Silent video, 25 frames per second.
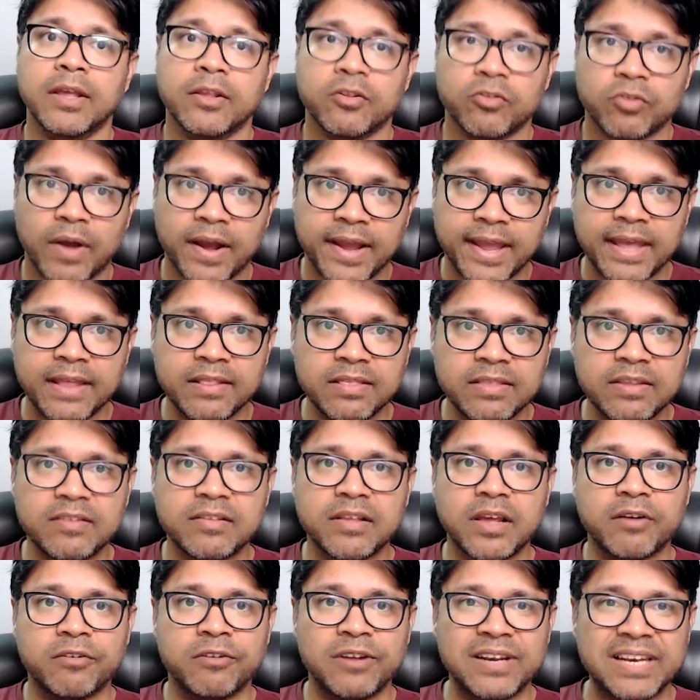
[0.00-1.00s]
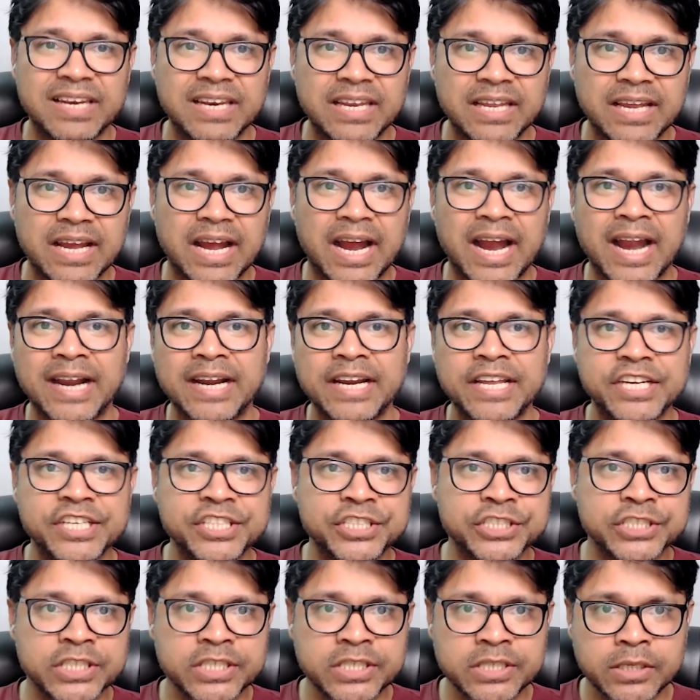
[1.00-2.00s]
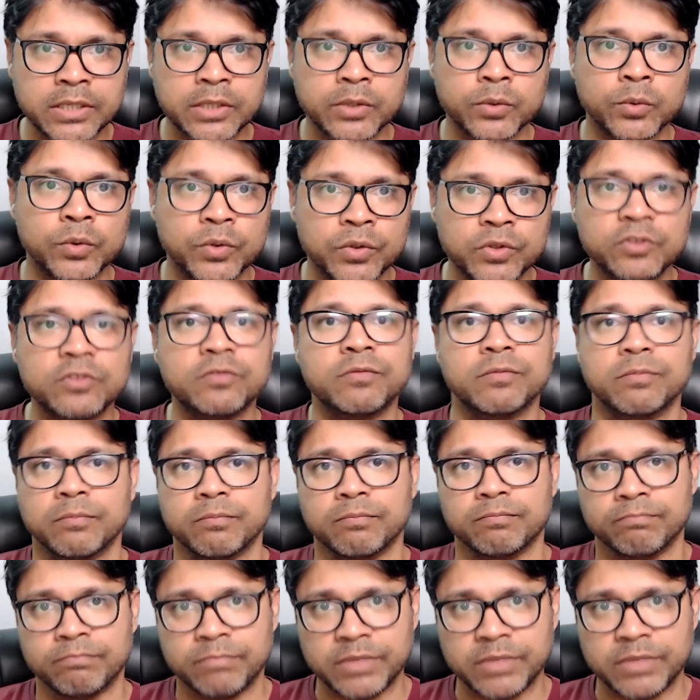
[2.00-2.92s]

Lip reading: So again, these are only ideation tools.